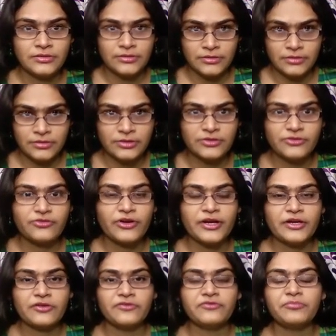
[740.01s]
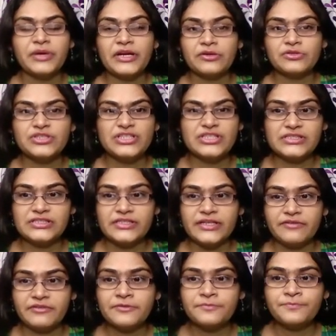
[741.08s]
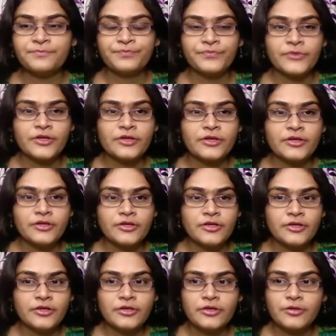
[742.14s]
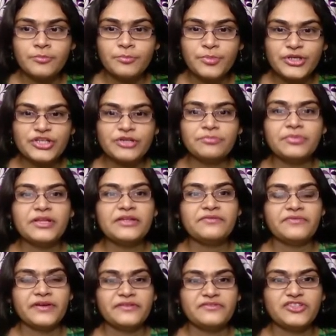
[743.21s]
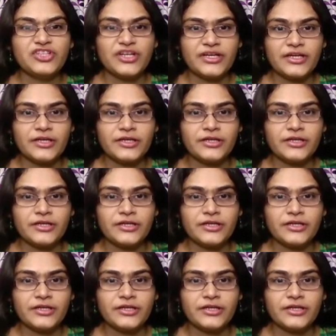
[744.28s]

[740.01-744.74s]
the threat of mate on g7. Bishop d5 check,